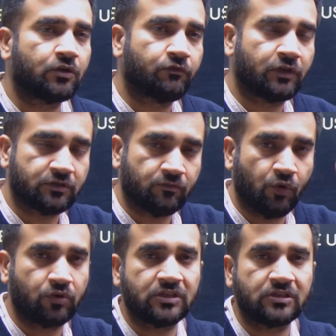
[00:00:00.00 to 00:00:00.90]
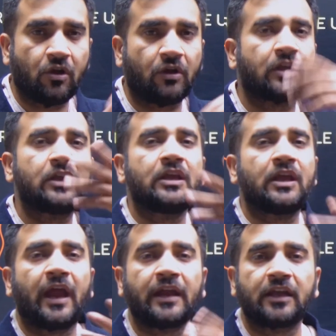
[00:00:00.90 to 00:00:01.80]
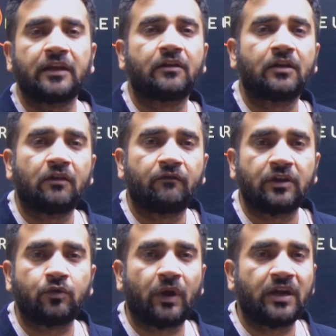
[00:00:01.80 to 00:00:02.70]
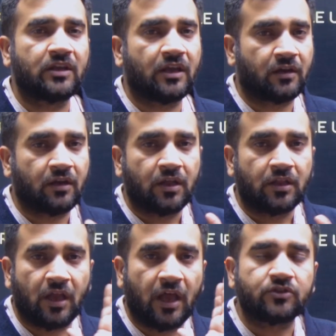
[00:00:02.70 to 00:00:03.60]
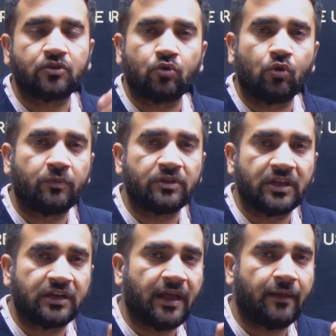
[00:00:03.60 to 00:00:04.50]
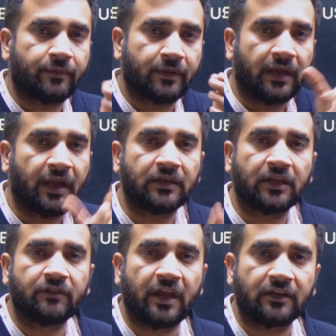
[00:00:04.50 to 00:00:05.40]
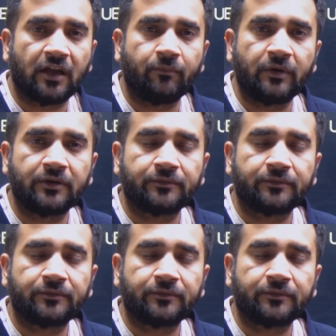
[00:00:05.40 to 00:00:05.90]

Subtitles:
First book the slot, and then when you went there, they asked you to open that app and give that number.